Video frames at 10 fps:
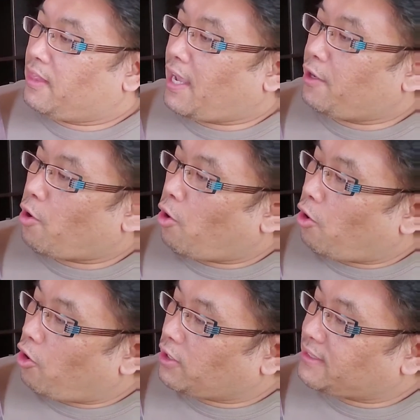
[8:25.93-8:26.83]
They
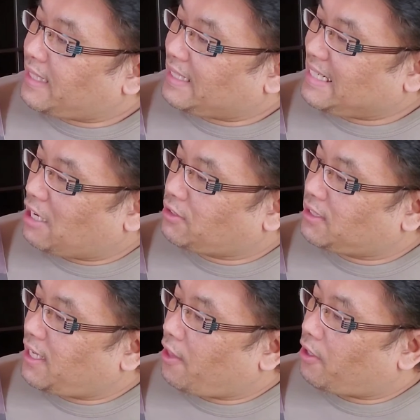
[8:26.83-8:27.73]
all sat down
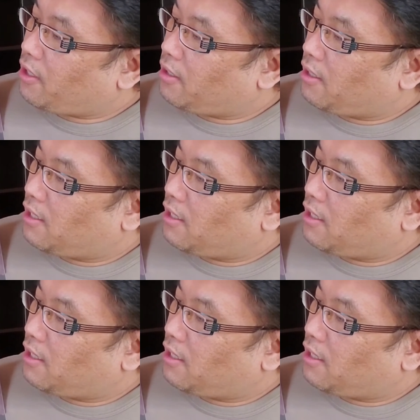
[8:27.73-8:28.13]
together.